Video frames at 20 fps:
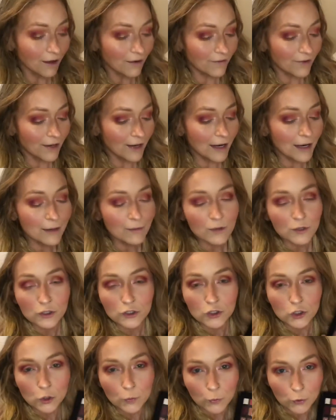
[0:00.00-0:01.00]
it. I am
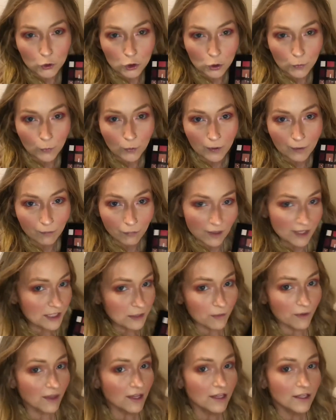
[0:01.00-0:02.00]
super, super impressed
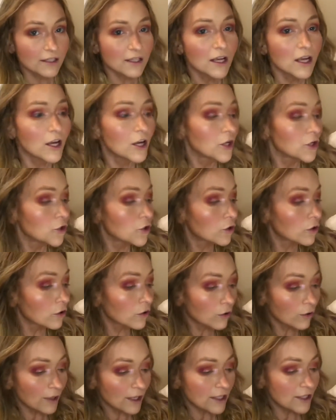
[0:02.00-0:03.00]
with this. You could
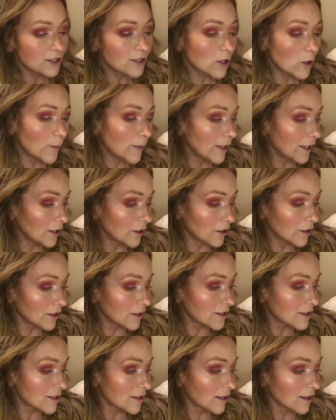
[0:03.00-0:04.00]
create so many
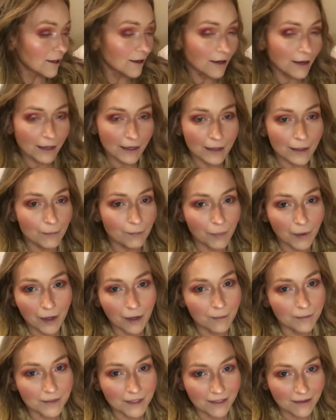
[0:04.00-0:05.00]
looks. Like I am
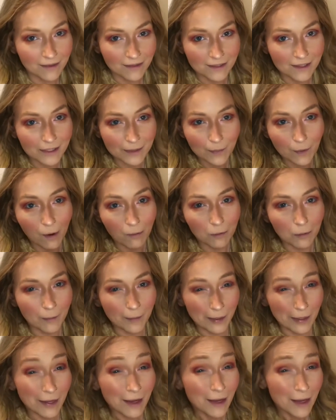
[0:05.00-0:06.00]
pumped. Like this is
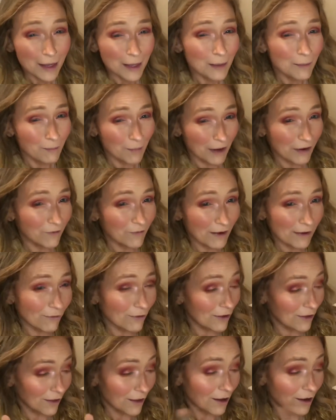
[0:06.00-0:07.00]
probably my favorite
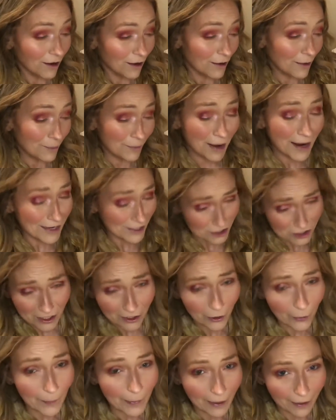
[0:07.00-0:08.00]
um, eyeshadow
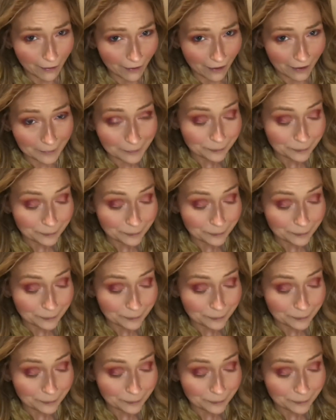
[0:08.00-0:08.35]
palette